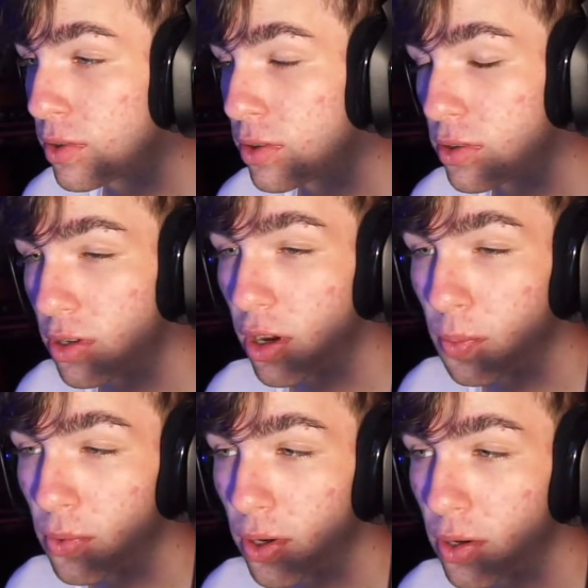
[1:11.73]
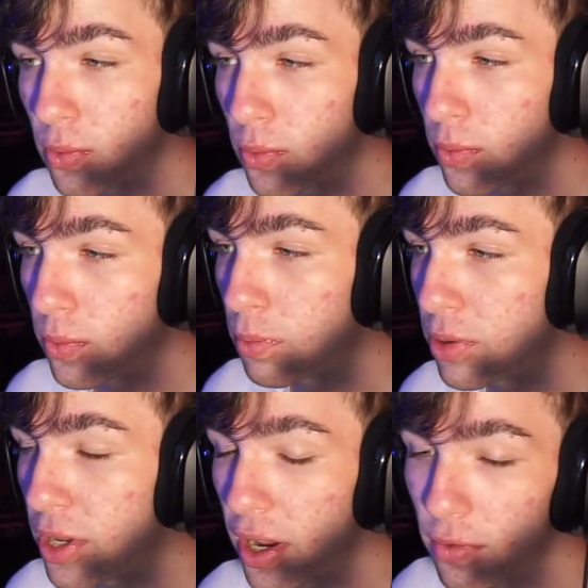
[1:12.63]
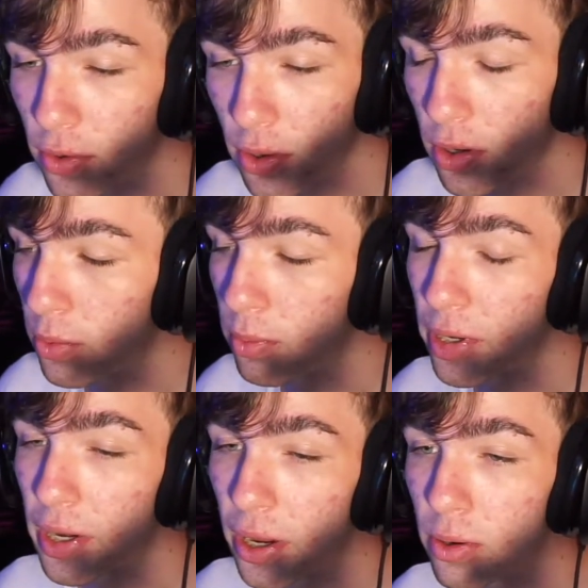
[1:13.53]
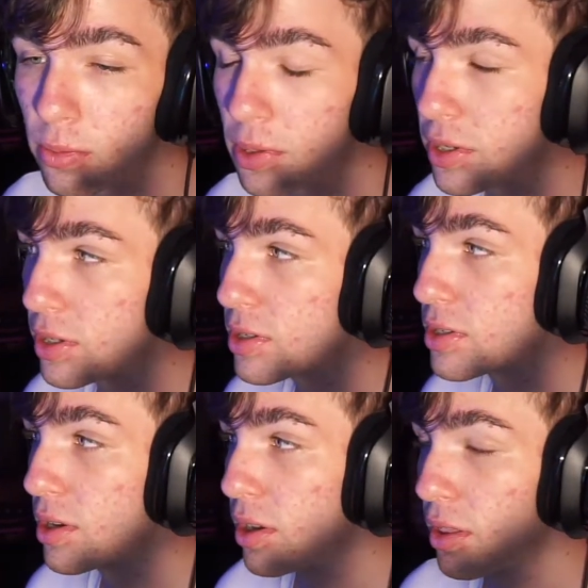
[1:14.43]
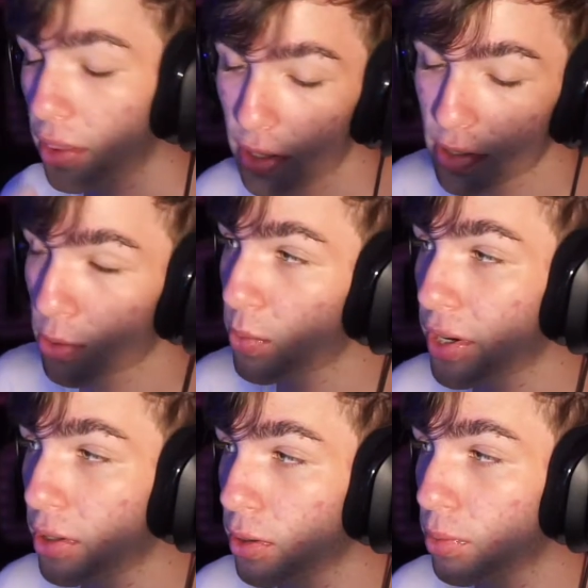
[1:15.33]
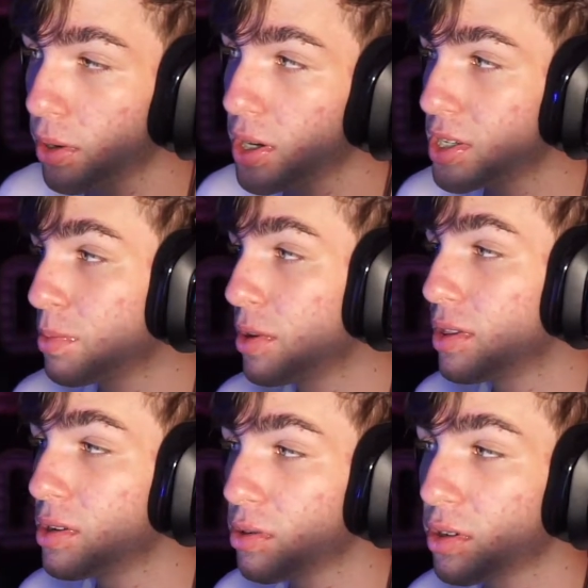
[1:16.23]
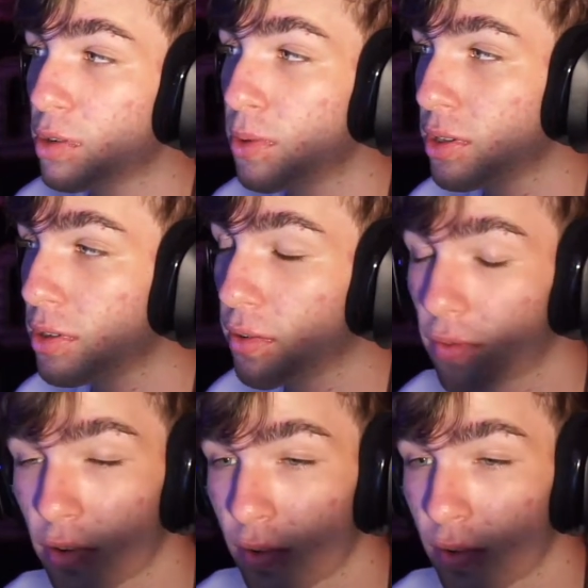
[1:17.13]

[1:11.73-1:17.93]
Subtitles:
to upgrade would be ever, it would be now, because these are regular priced, but these are expensive.